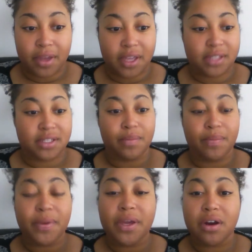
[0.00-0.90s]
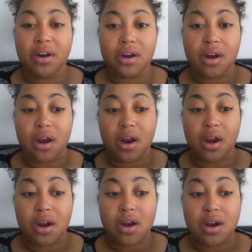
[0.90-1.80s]
he said, Peter,
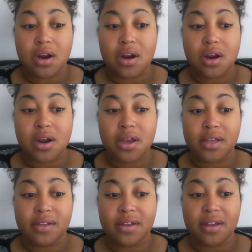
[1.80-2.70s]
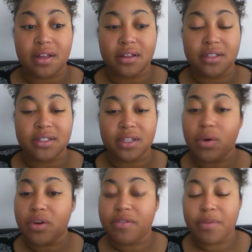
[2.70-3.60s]
eh, eh, he said,
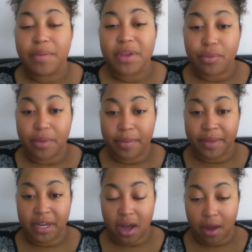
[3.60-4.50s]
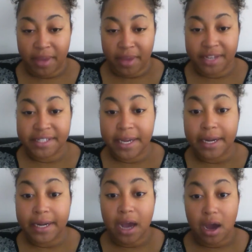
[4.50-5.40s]
Lord, if it be you, bid me to come. And he
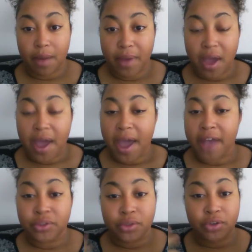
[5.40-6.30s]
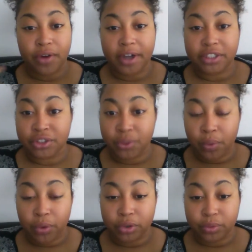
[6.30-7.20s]
said, Come. And so the directions of the
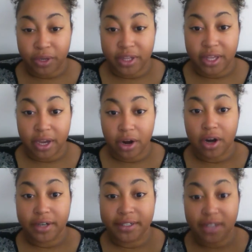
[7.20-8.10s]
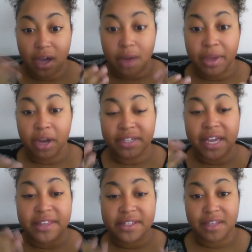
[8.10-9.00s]
orders were clear to come here,
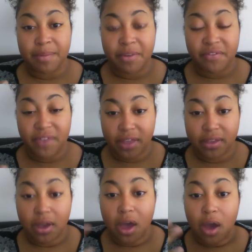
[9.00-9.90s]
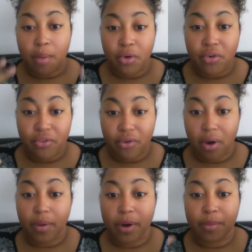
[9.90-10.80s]
take the step of faith, move
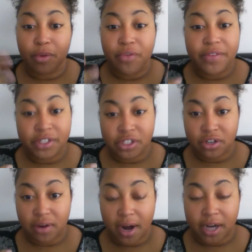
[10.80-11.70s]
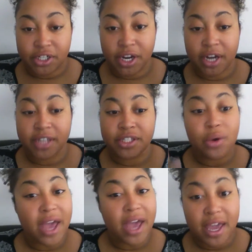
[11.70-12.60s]
forward, move in this direction. It's
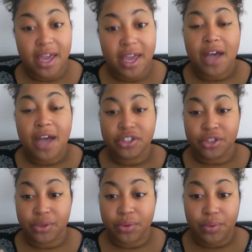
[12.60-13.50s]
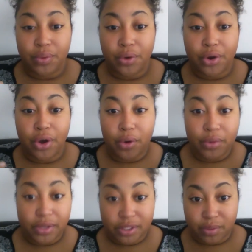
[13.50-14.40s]
okay to
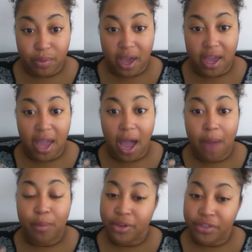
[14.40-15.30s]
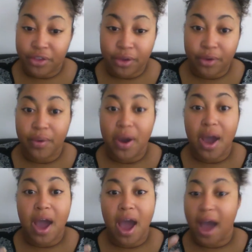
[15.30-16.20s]
go this way. I'm with you.
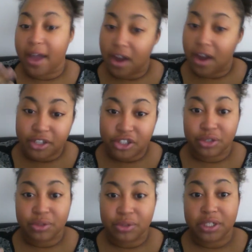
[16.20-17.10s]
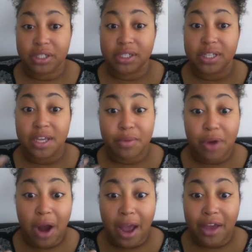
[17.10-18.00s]
I got you. Just keep
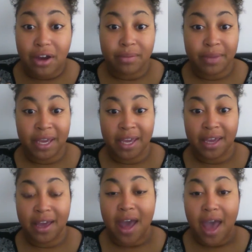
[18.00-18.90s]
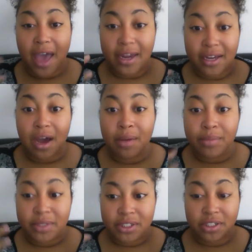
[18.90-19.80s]
your eye on me and come
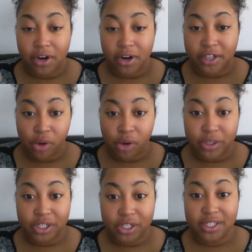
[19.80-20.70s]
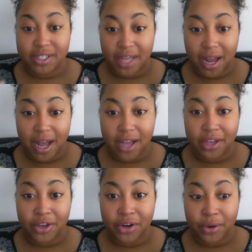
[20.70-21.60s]
into the direction which it is that,
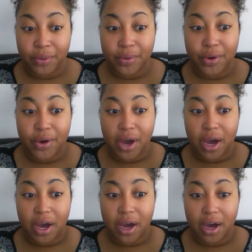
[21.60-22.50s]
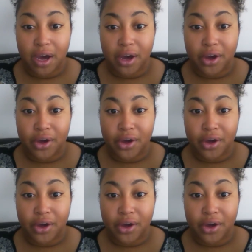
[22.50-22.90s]
you know, uh,